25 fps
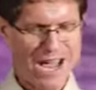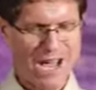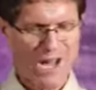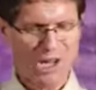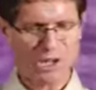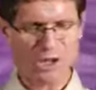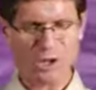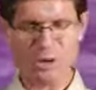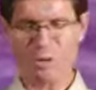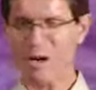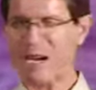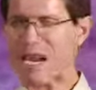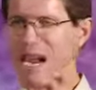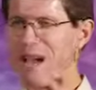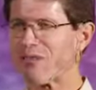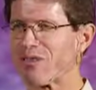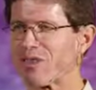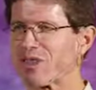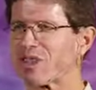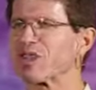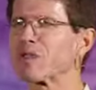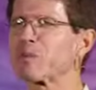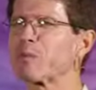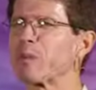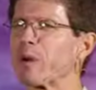So we have the
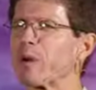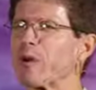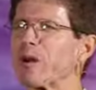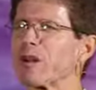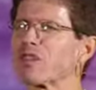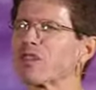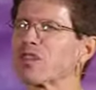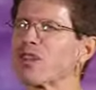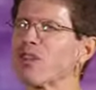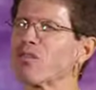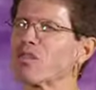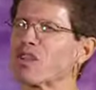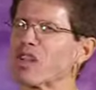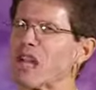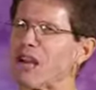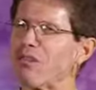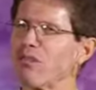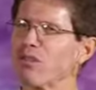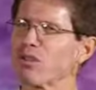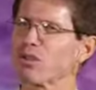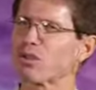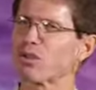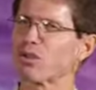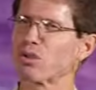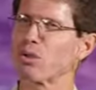spirits of
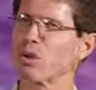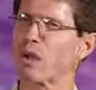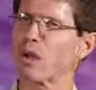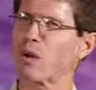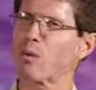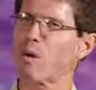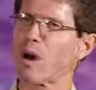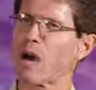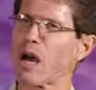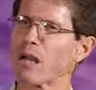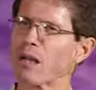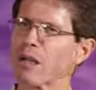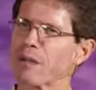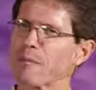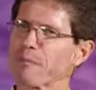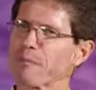devils doing what?